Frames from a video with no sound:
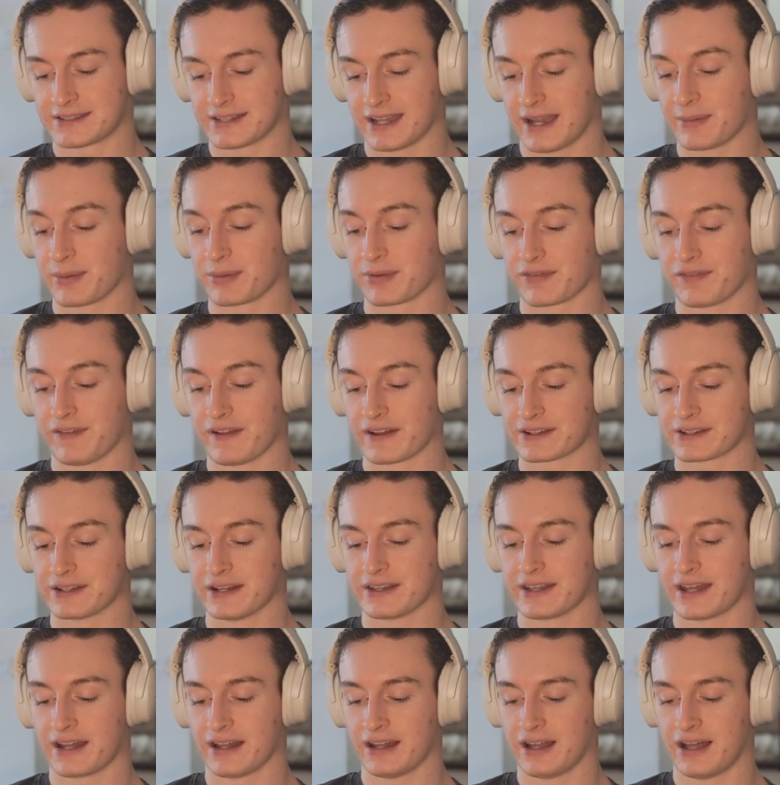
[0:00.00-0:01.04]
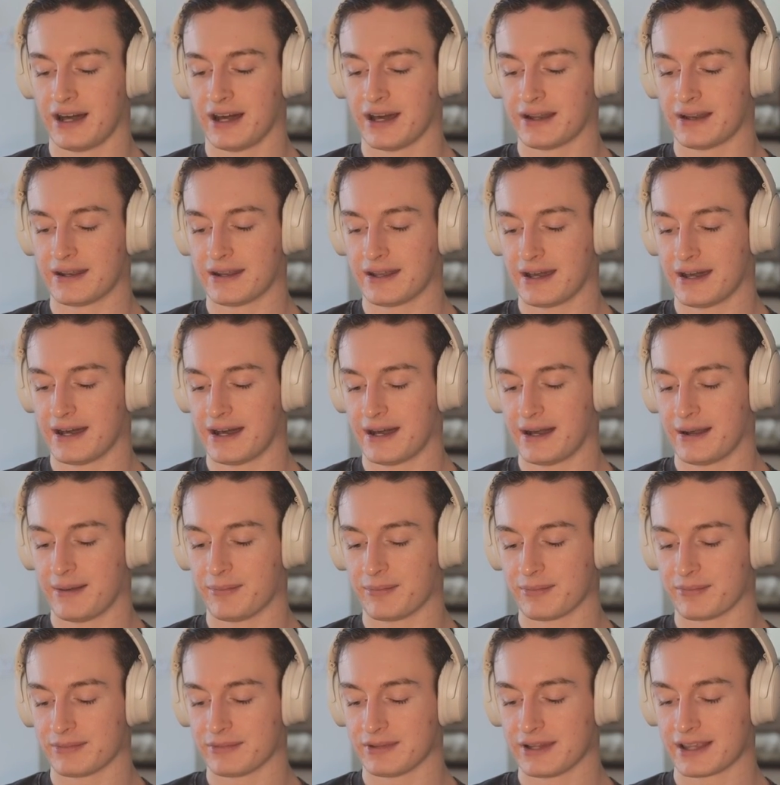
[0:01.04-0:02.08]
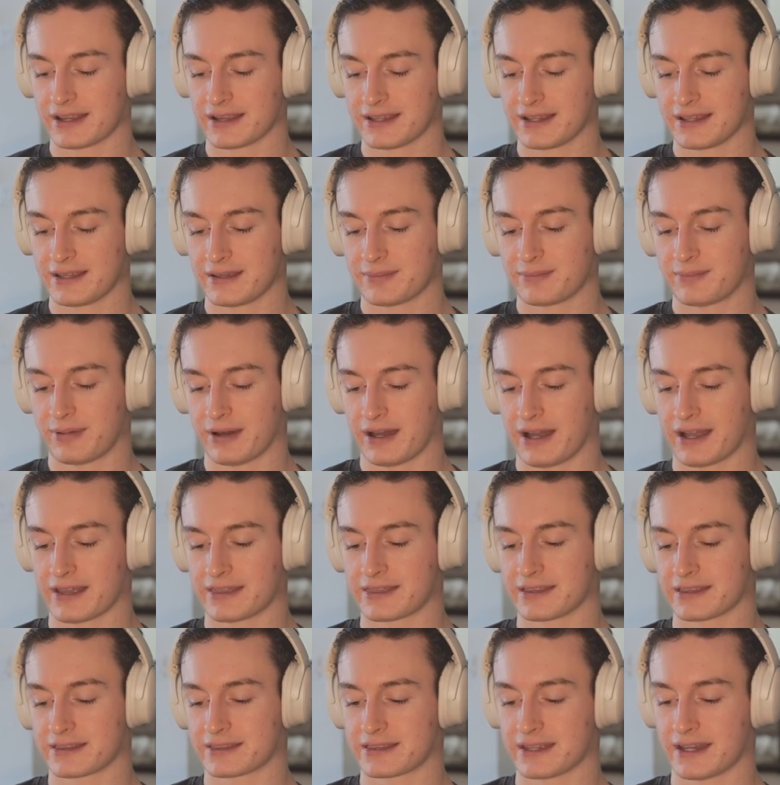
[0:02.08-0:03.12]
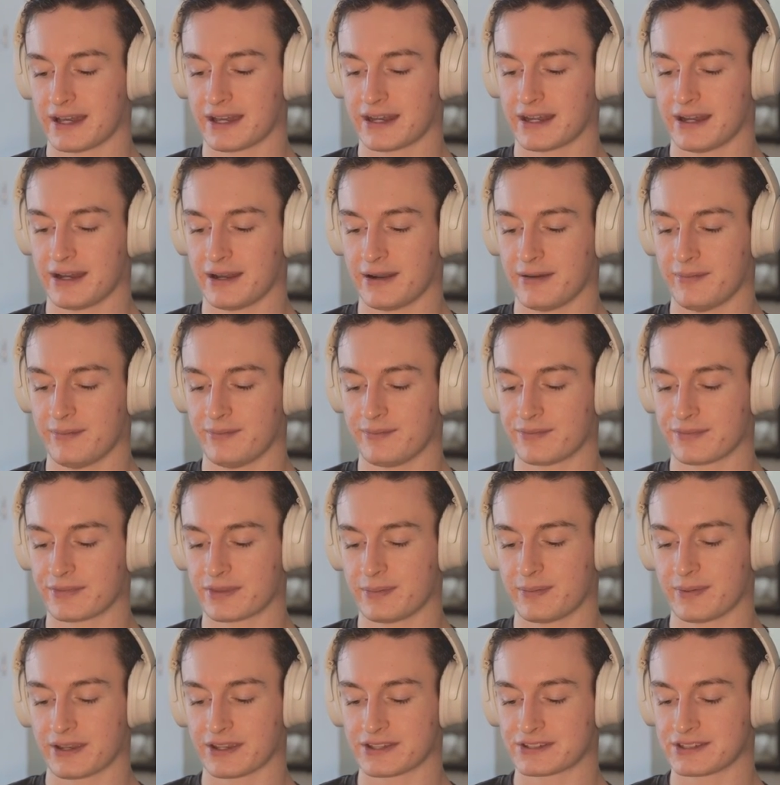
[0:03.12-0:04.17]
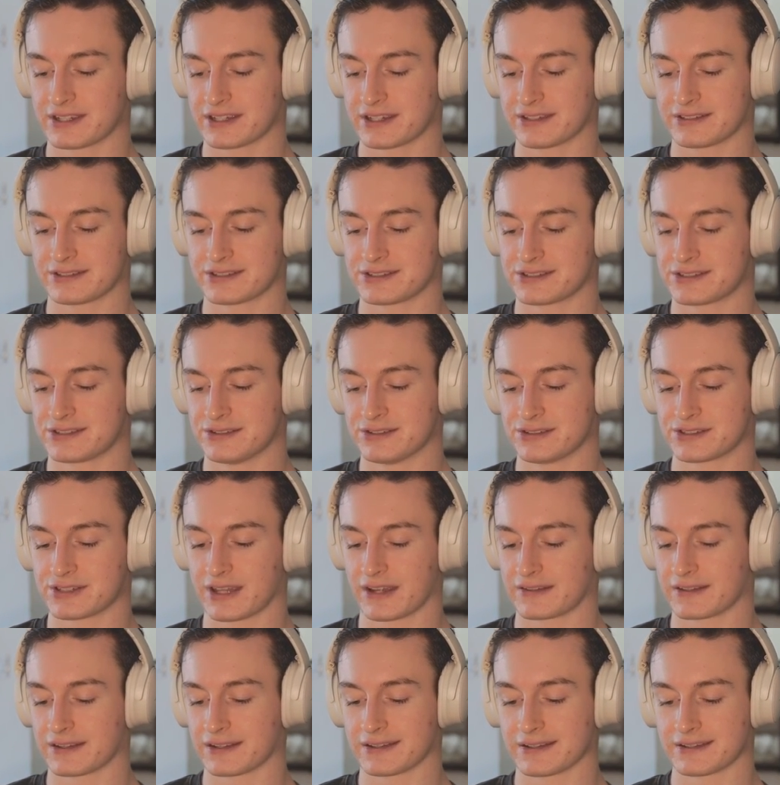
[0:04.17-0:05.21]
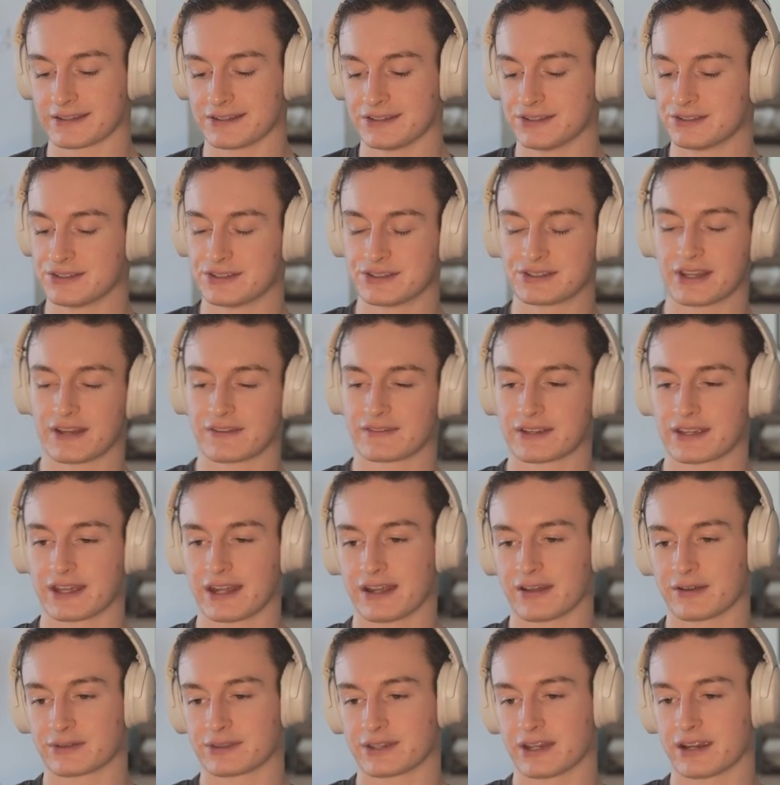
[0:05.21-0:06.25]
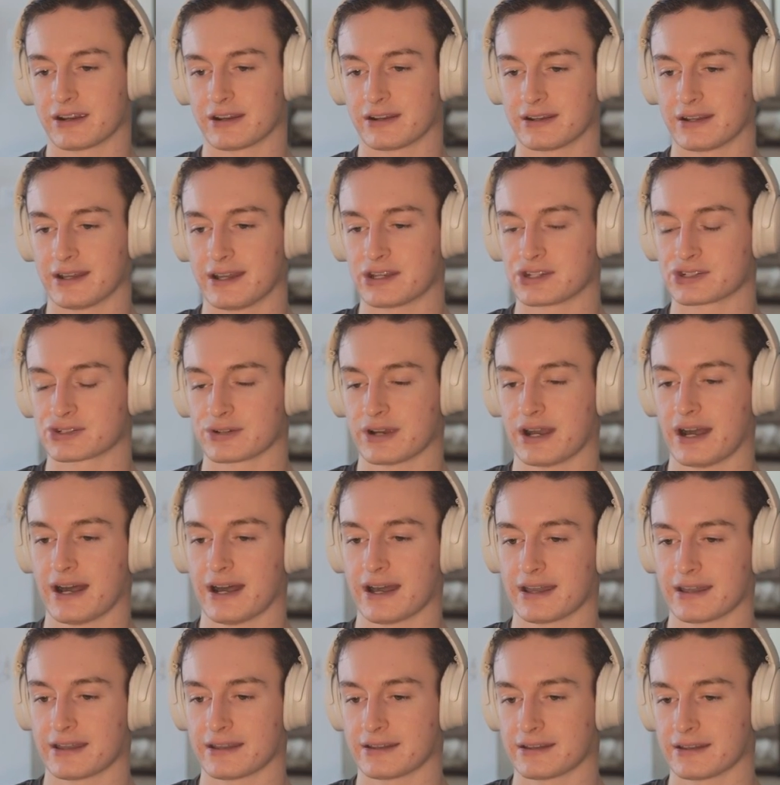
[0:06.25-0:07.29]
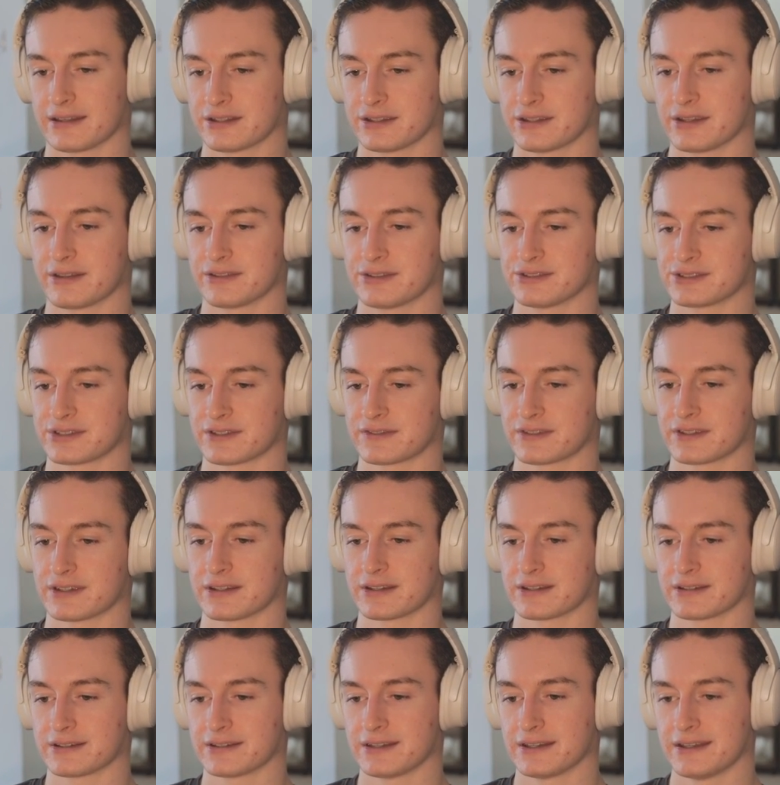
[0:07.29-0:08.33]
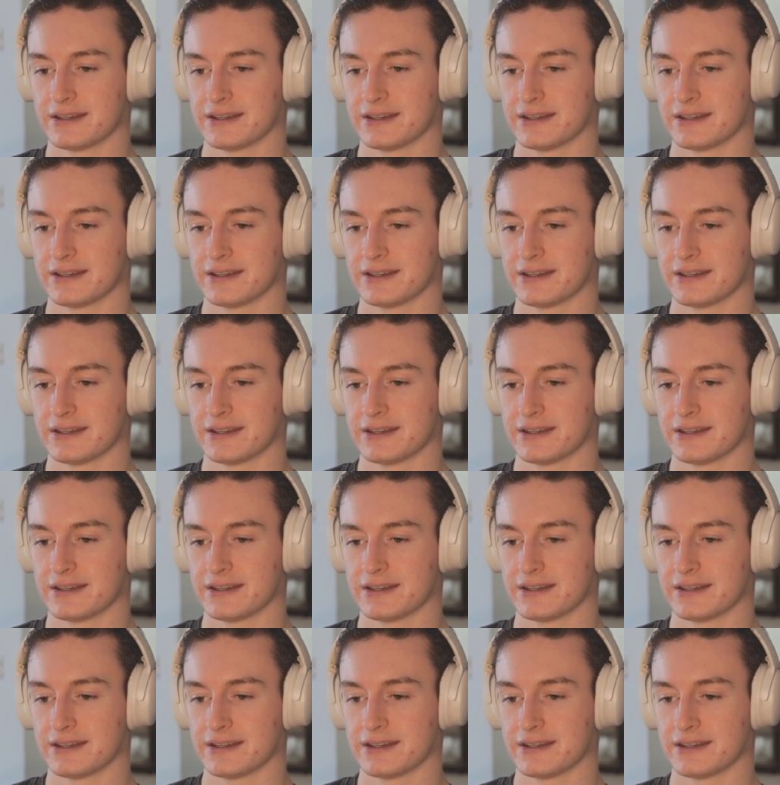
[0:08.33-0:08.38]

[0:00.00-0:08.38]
I've been reflecting on that a lot um, lately, but I think that um, the biggest thing is just you just have to you just have to get out there and, and try, and you just have to,